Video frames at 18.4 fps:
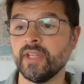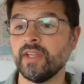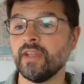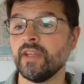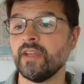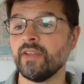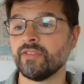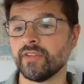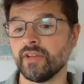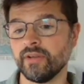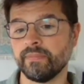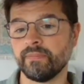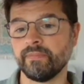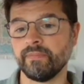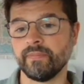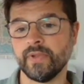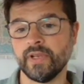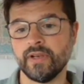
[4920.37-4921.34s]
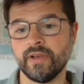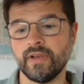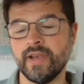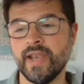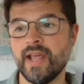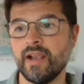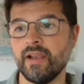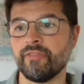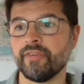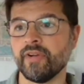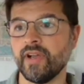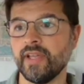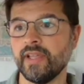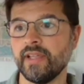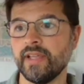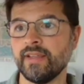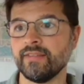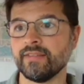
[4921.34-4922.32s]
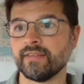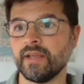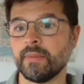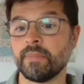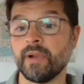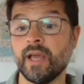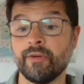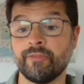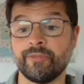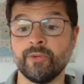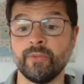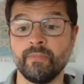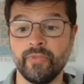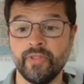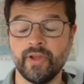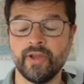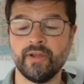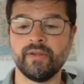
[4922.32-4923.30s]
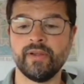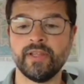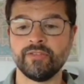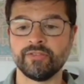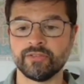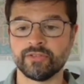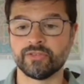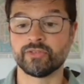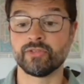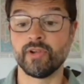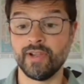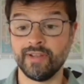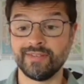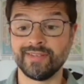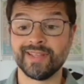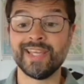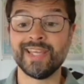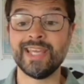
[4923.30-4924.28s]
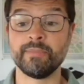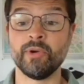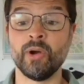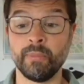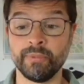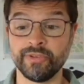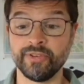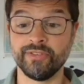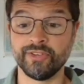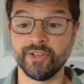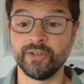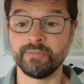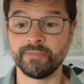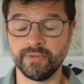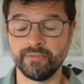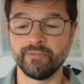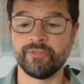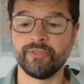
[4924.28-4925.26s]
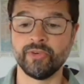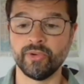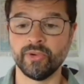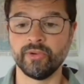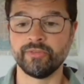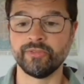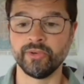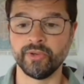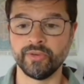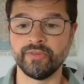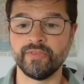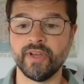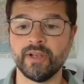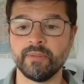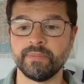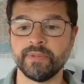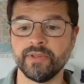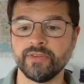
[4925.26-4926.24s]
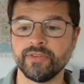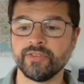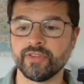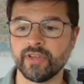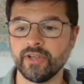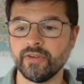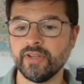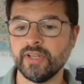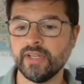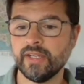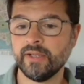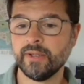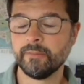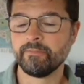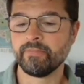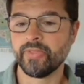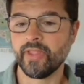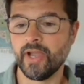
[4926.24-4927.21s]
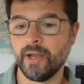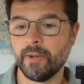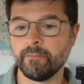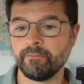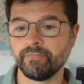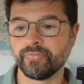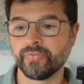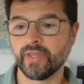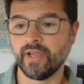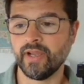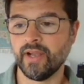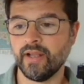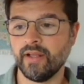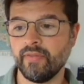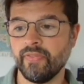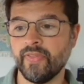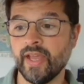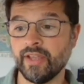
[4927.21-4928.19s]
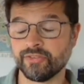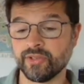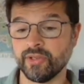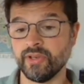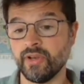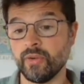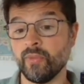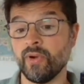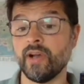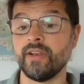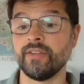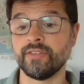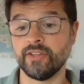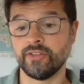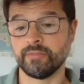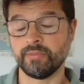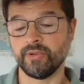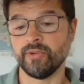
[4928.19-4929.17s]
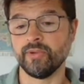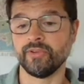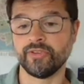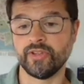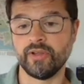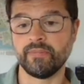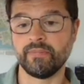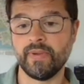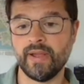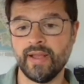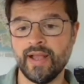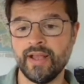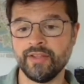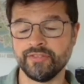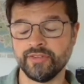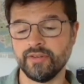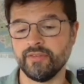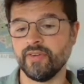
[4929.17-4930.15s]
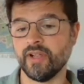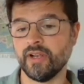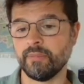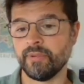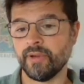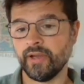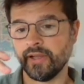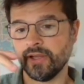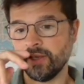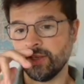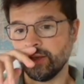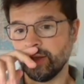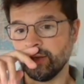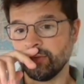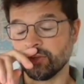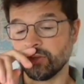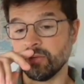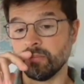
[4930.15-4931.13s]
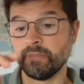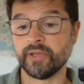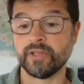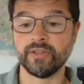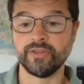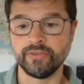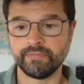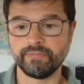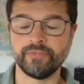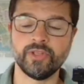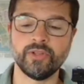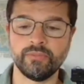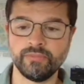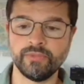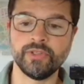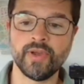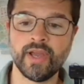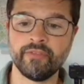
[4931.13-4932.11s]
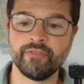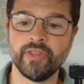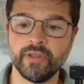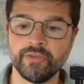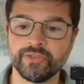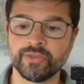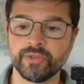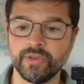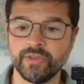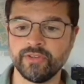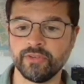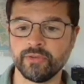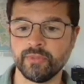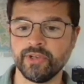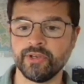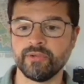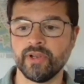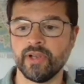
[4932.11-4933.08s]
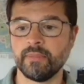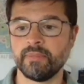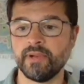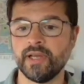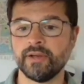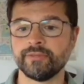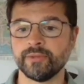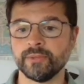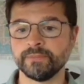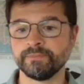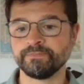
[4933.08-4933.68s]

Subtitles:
So Netlify is a platform that is trying to keep options open for developers. So that's good in a wider sense, but also as a developer, it's good because you have those choices when you're on the platform.